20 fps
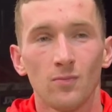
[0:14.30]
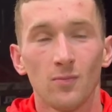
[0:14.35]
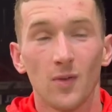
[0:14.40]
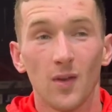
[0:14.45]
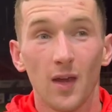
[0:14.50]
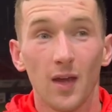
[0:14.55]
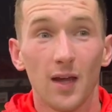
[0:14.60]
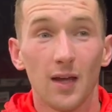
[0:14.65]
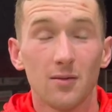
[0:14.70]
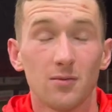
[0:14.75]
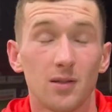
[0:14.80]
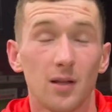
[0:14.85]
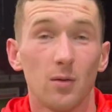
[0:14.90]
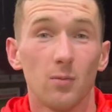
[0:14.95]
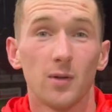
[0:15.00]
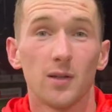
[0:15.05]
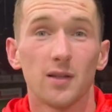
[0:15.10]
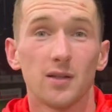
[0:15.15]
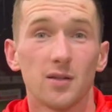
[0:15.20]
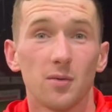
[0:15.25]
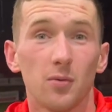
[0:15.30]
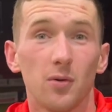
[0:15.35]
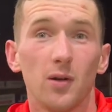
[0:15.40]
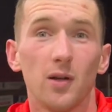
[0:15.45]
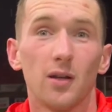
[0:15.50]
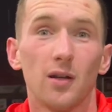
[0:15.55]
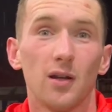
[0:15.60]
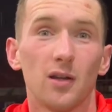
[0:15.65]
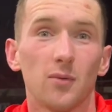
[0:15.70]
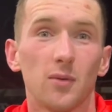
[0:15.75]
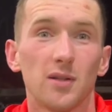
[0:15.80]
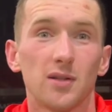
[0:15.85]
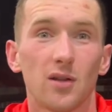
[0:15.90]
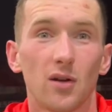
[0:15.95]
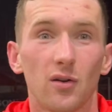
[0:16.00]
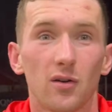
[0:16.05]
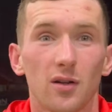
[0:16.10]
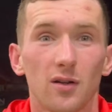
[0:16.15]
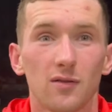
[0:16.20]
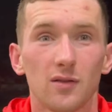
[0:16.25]
Yeah, I was a little bit disappointed not to be
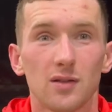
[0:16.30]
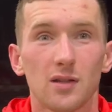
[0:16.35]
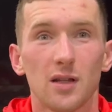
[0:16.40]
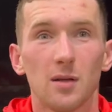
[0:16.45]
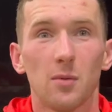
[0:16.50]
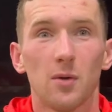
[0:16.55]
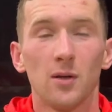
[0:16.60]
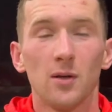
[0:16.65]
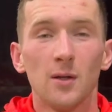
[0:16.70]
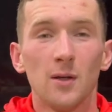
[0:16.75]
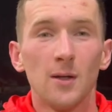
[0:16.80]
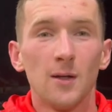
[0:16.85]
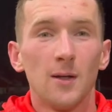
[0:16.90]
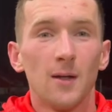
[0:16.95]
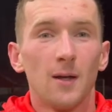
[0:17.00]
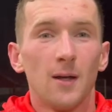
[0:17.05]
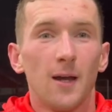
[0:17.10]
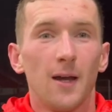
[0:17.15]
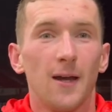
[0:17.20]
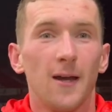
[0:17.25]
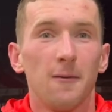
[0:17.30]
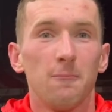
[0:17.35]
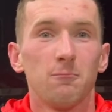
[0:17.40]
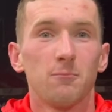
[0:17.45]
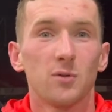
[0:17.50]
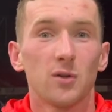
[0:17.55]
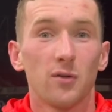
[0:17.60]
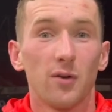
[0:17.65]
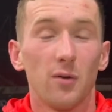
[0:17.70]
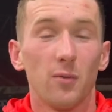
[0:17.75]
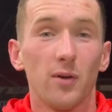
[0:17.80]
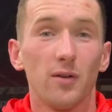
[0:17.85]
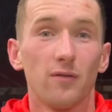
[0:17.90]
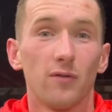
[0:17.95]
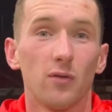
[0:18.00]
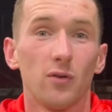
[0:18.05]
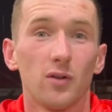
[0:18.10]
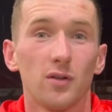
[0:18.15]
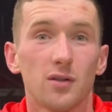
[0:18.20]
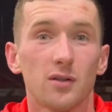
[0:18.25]
starting, obviously, but it was a great win
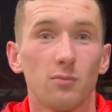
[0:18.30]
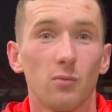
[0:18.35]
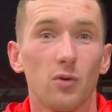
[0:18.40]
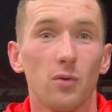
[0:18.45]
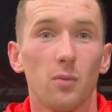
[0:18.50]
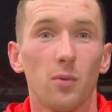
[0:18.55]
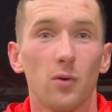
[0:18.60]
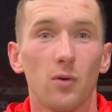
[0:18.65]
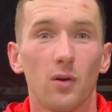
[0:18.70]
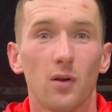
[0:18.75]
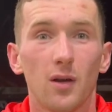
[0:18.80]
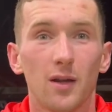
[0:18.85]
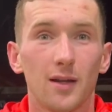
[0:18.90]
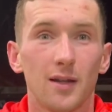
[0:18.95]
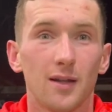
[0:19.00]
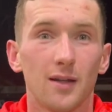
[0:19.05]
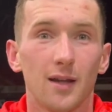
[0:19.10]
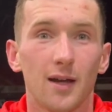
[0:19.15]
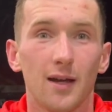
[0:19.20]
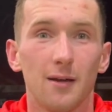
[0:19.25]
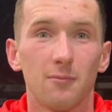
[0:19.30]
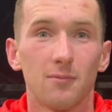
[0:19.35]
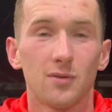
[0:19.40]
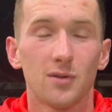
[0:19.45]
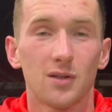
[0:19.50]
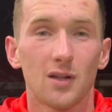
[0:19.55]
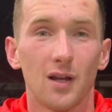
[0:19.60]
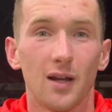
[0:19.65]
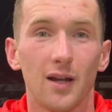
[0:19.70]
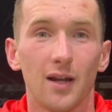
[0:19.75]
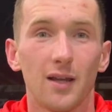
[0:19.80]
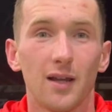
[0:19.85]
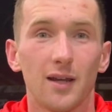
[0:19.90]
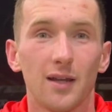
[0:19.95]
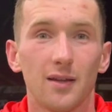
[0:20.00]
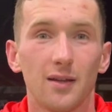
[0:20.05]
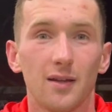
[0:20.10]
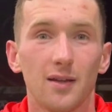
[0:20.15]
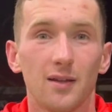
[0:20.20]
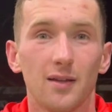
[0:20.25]
for us, more importantly, and just delighted to
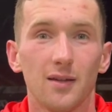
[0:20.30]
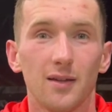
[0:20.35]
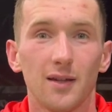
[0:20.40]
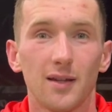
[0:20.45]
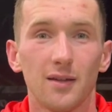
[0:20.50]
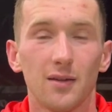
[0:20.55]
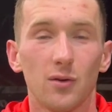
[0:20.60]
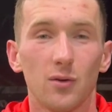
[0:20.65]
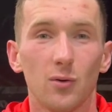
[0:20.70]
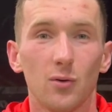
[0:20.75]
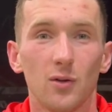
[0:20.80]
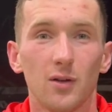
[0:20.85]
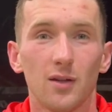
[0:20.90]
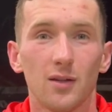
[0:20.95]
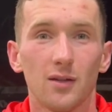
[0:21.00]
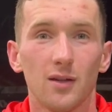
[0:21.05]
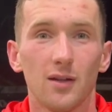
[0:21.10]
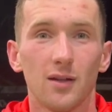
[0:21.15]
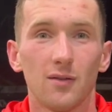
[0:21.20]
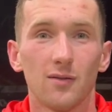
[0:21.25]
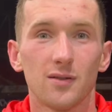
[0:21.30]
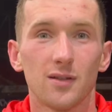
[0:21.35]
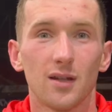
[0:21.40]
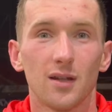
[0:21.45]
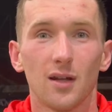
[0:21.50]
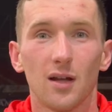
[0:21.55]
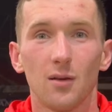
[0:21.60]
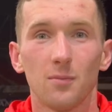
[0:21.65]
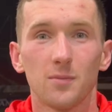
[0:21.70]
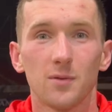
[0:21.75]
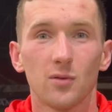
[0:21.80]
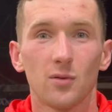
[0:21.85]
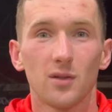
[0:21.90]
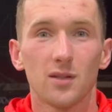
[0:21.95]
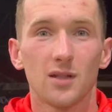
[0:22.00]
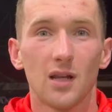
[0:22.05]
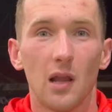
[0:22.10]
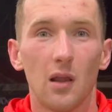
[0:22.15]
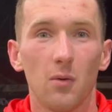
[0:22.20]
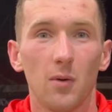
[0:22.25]
get the goal and obviously to help sort of
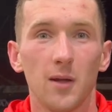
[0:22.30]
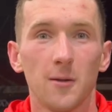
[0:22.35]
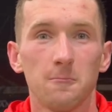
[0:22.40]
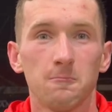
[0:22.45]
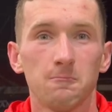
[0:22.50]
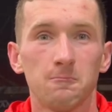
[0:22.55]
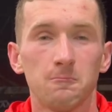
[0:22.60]
seal the win.